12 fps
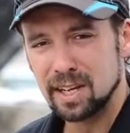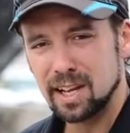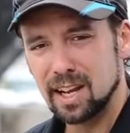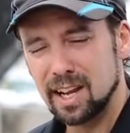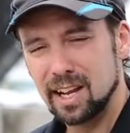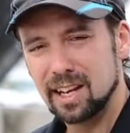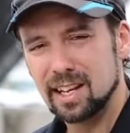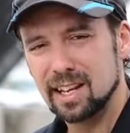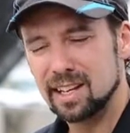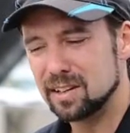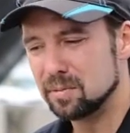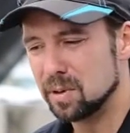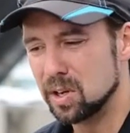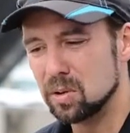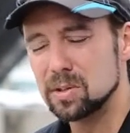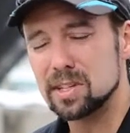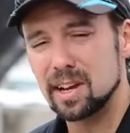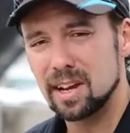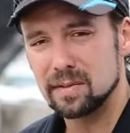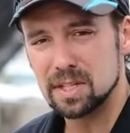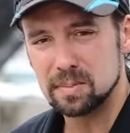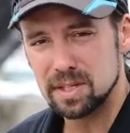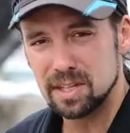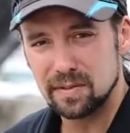And we also have a
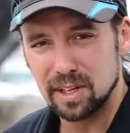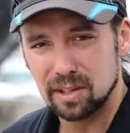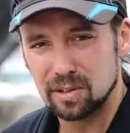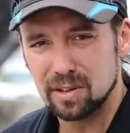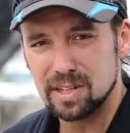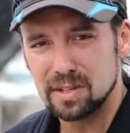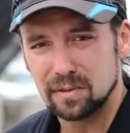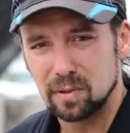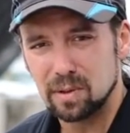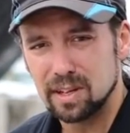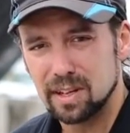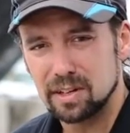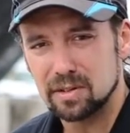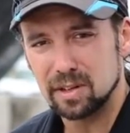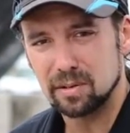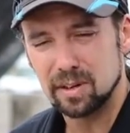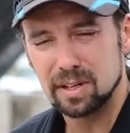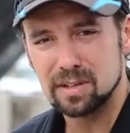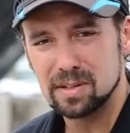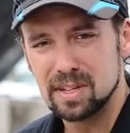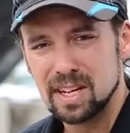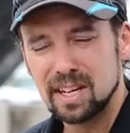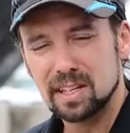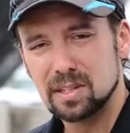specific grease for the electric reels.
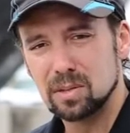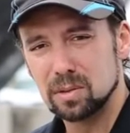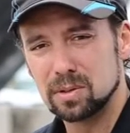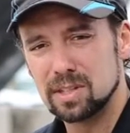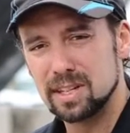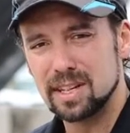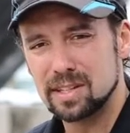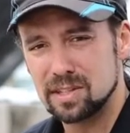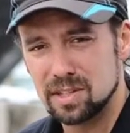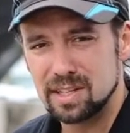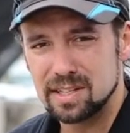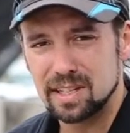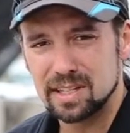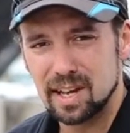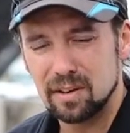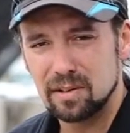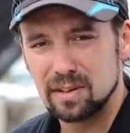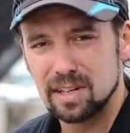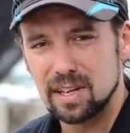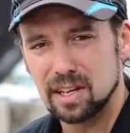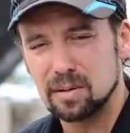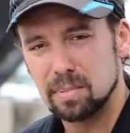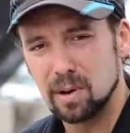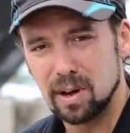It's called DSG 600, and you
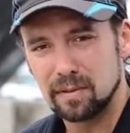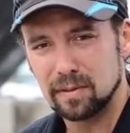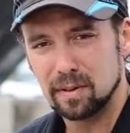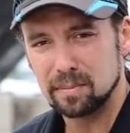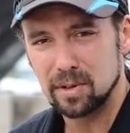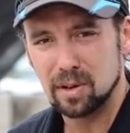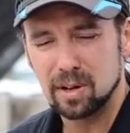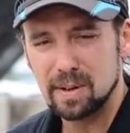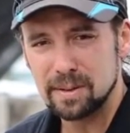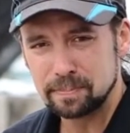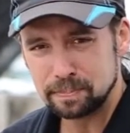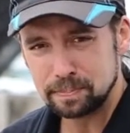can buy it from Daiwa.